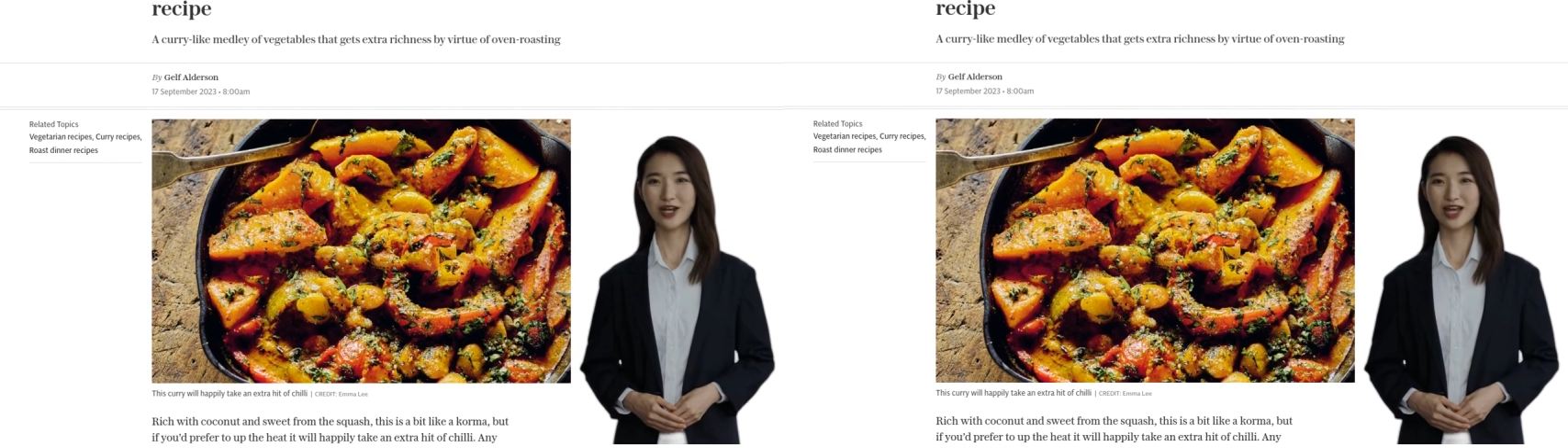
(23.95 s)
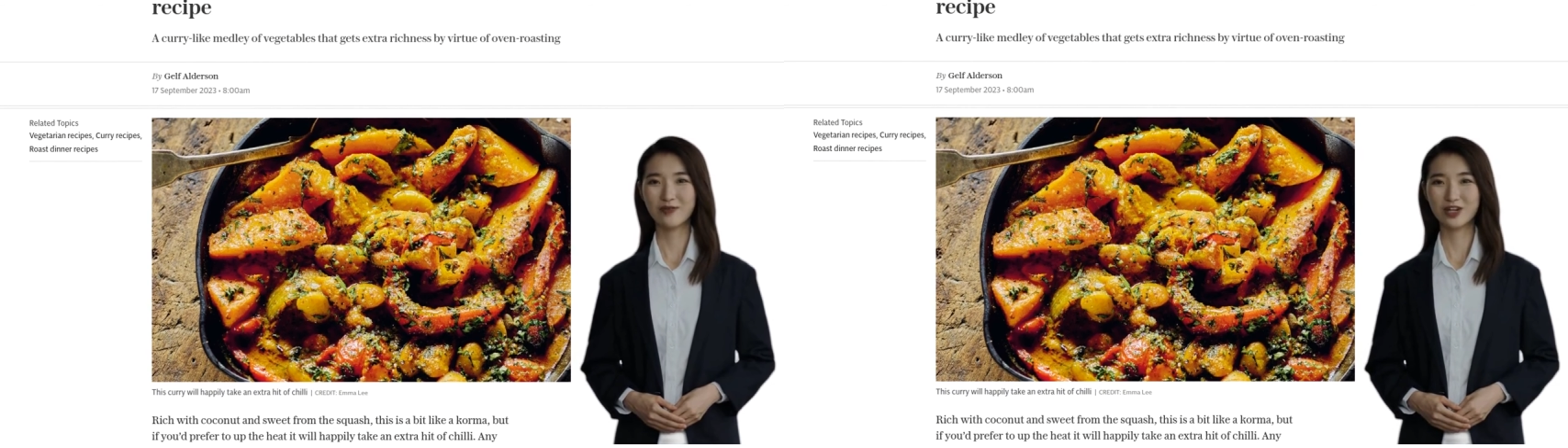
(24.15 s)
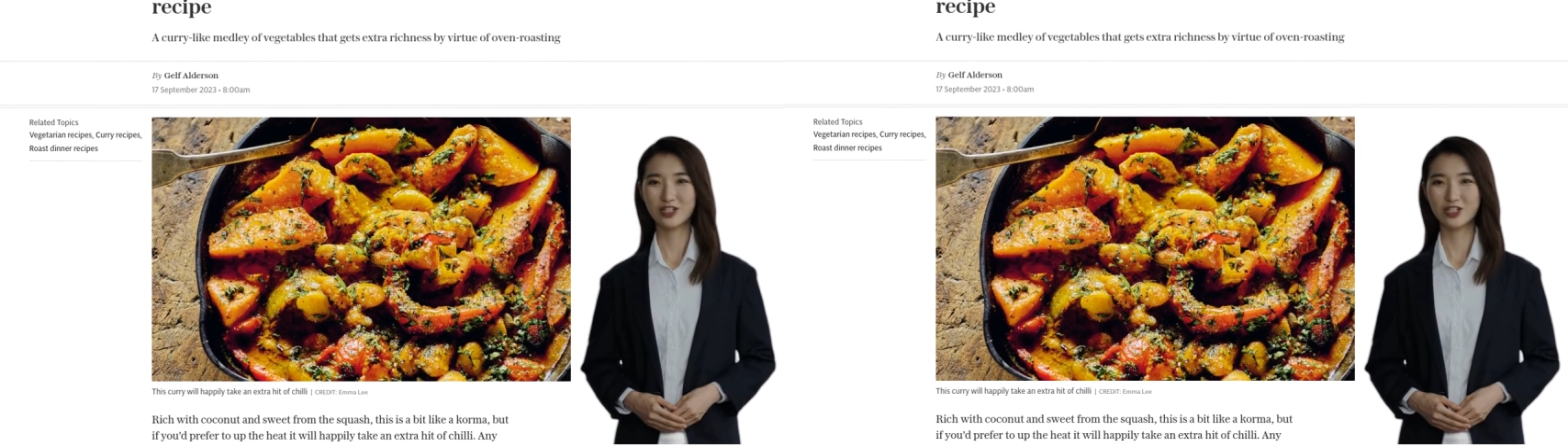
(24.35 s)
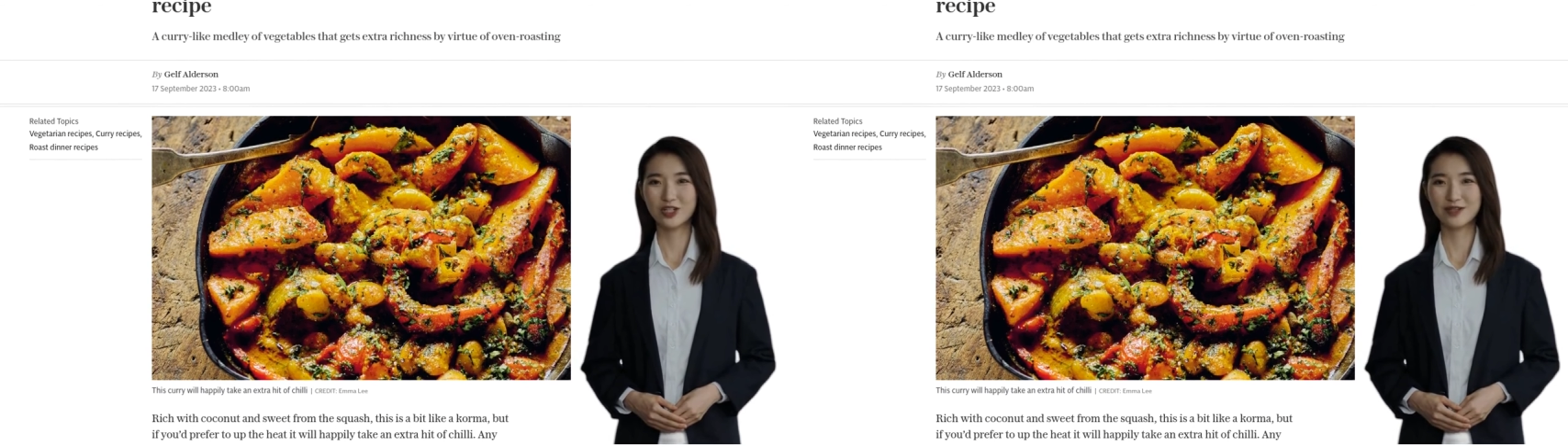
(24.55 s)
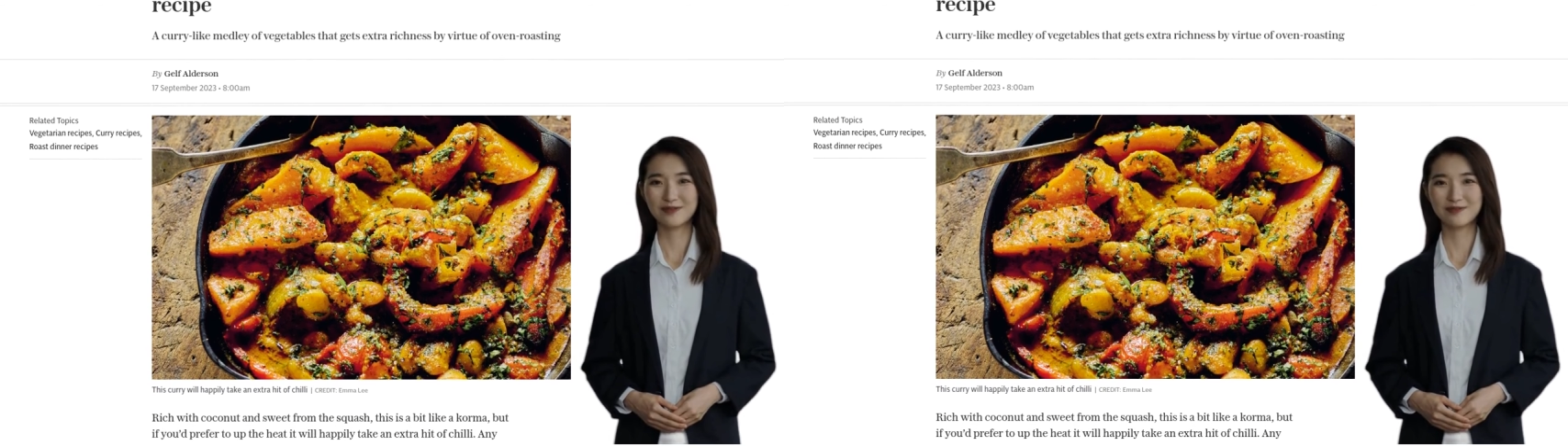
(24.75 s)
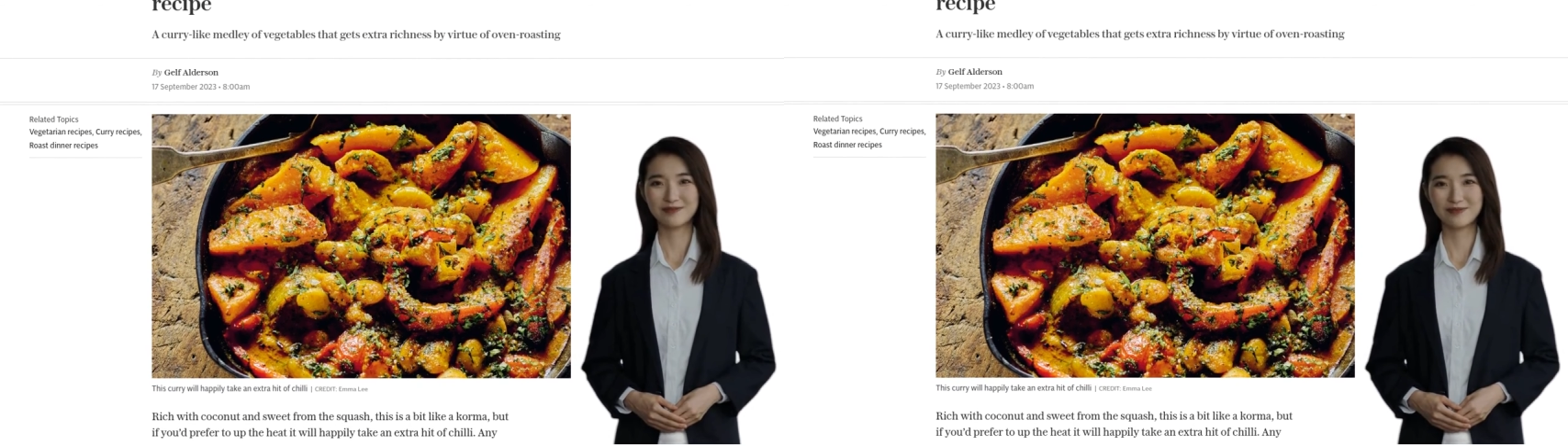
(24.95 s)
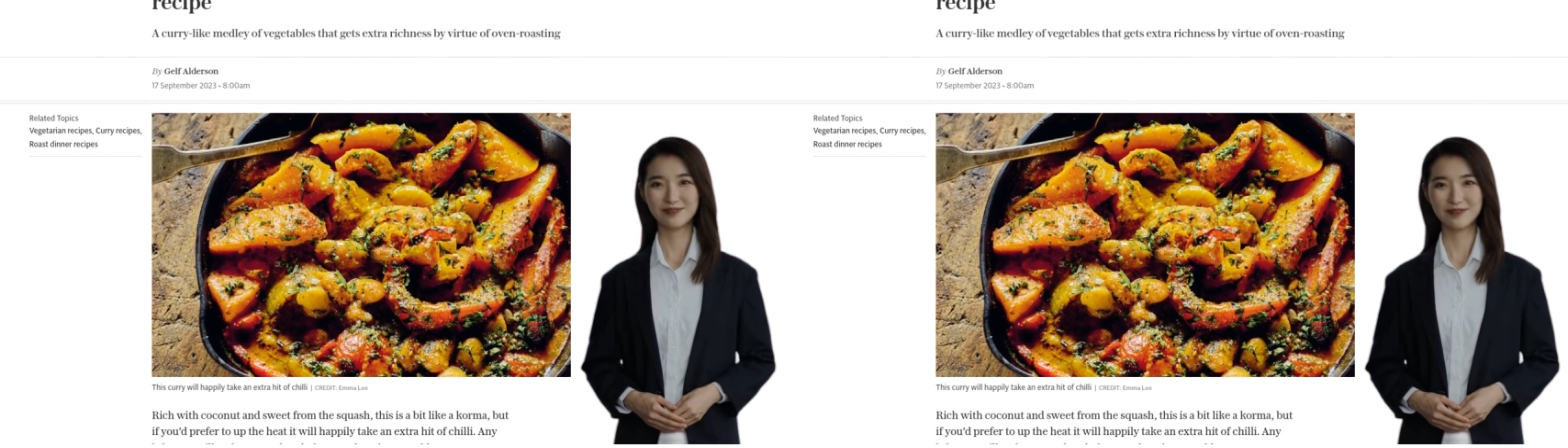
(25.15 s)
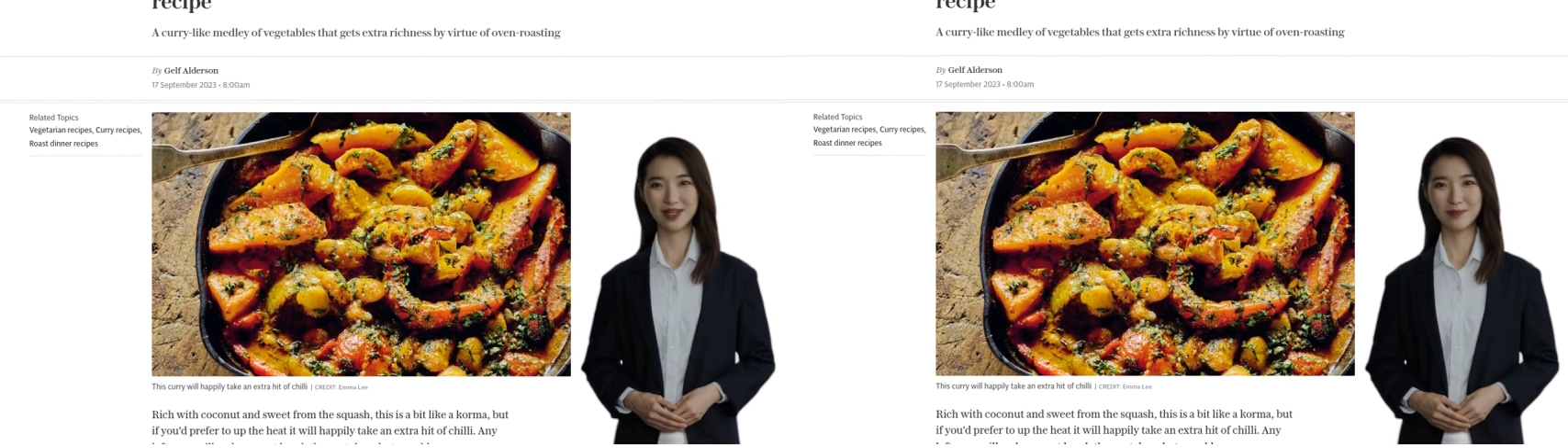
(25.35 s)
you can up the heat by
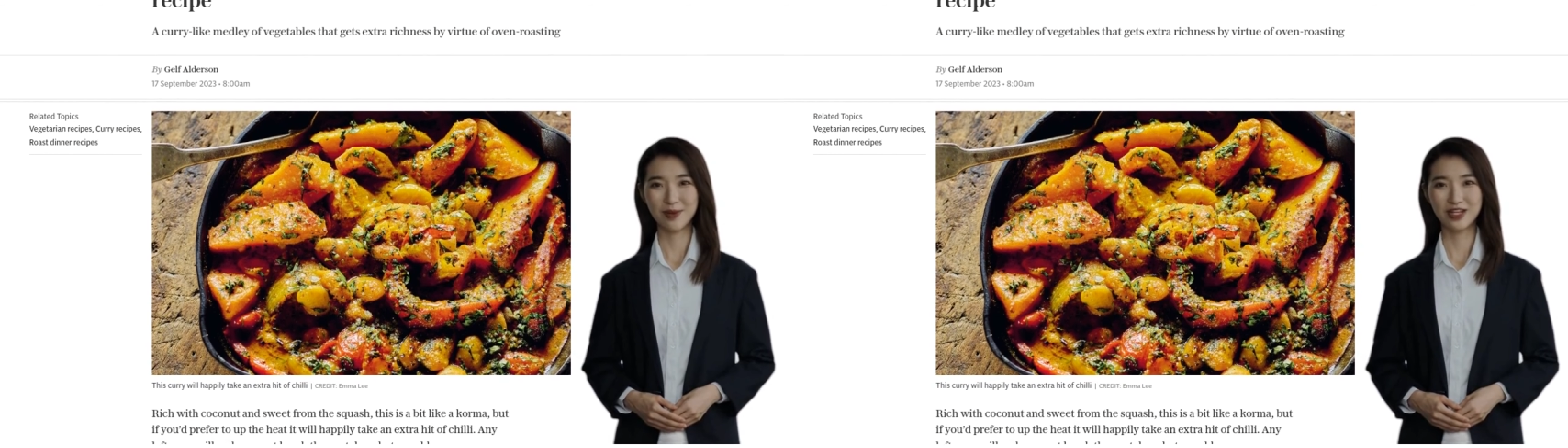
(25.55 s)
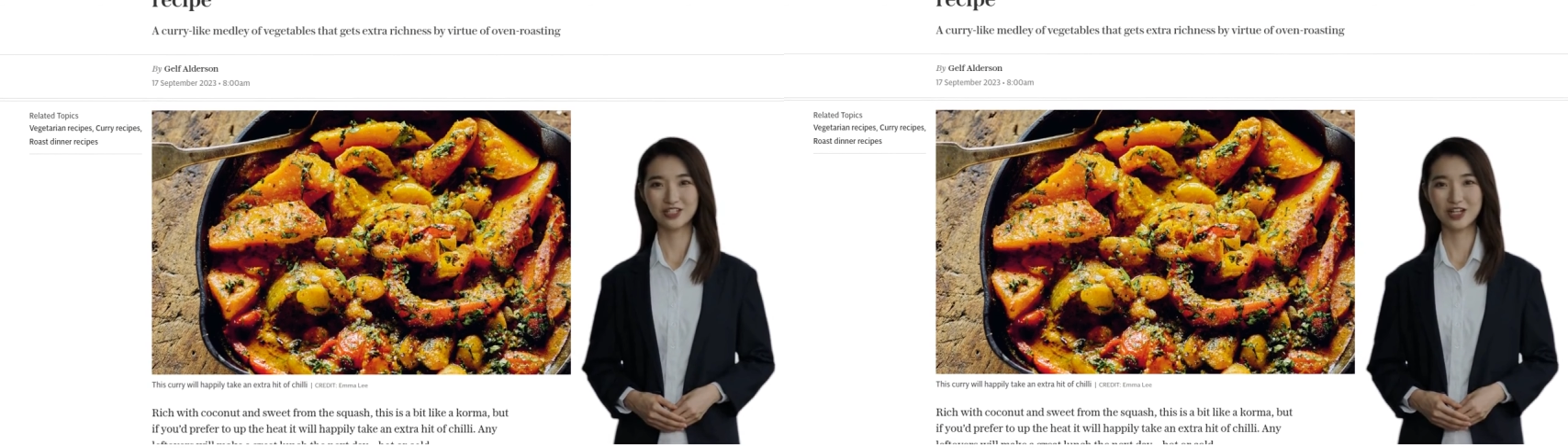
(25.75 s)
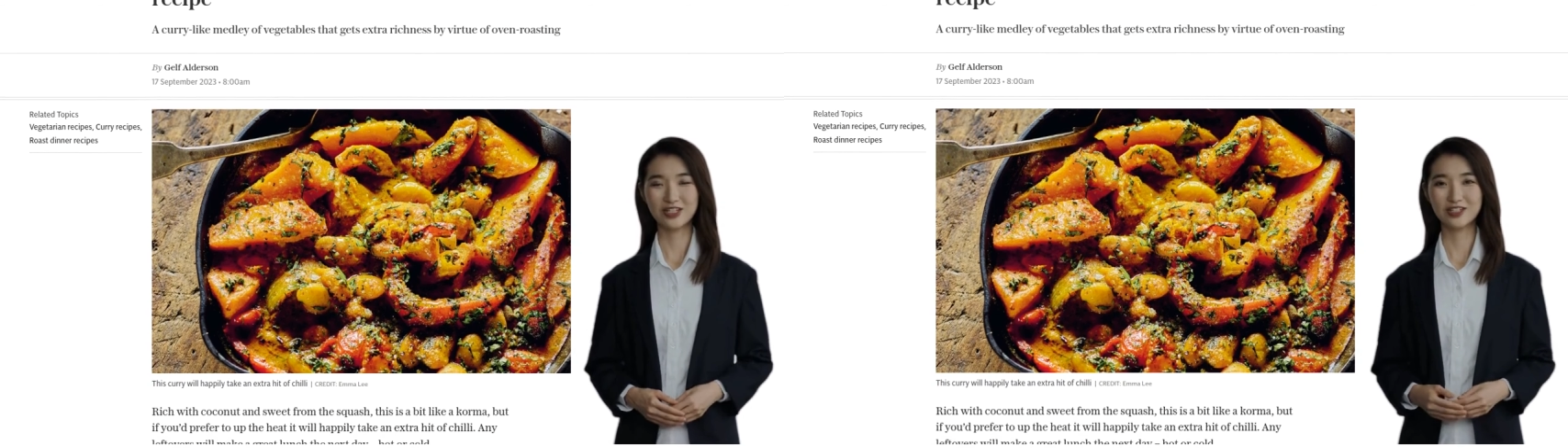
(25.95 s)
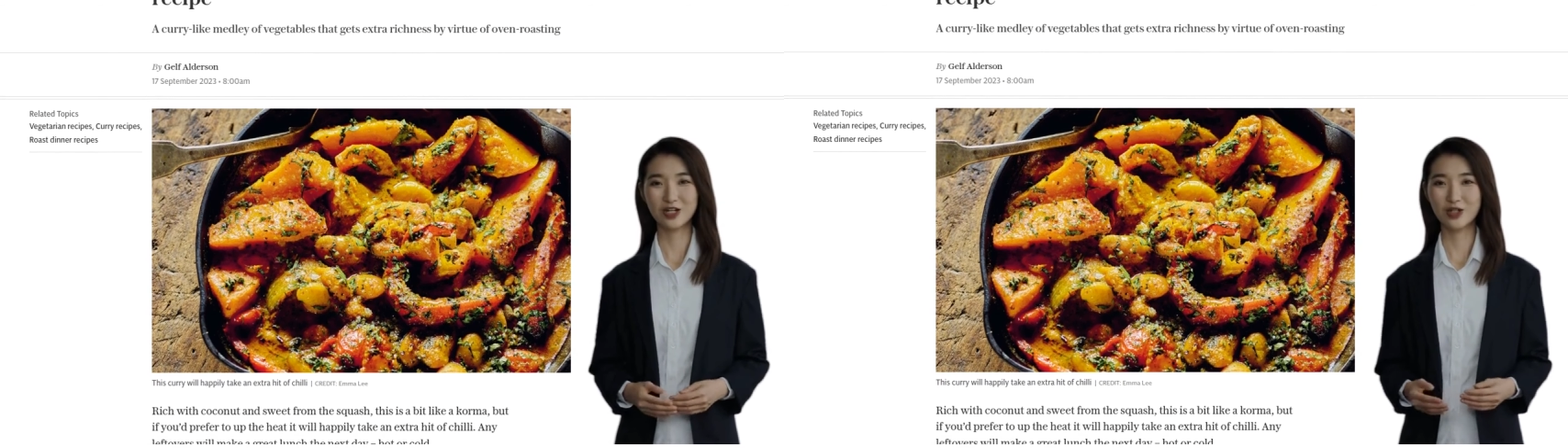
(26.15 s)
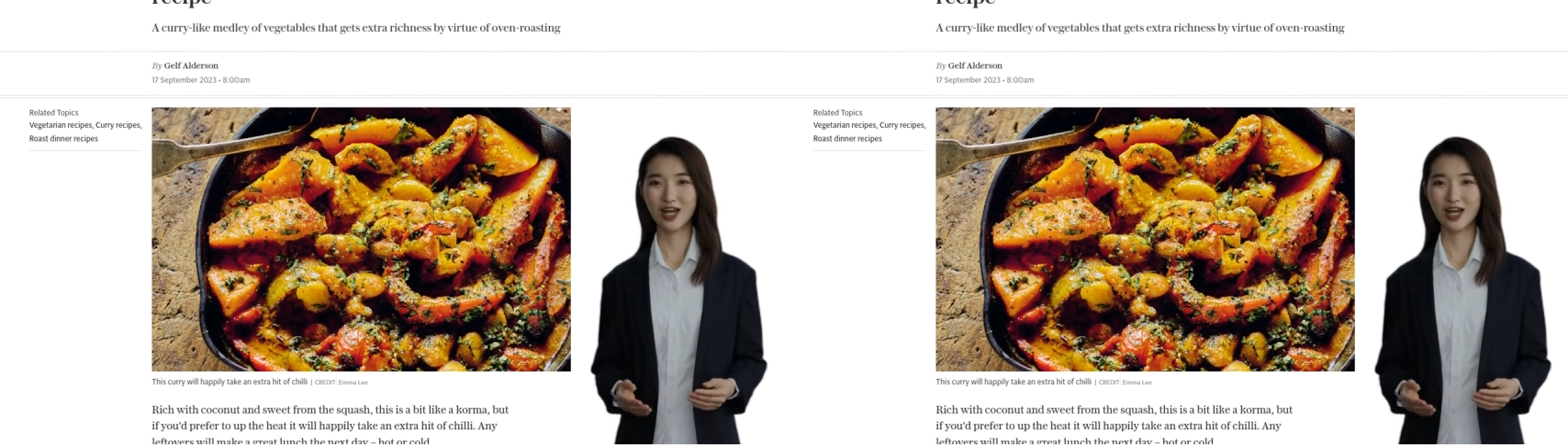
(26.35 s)
adding some extra chili.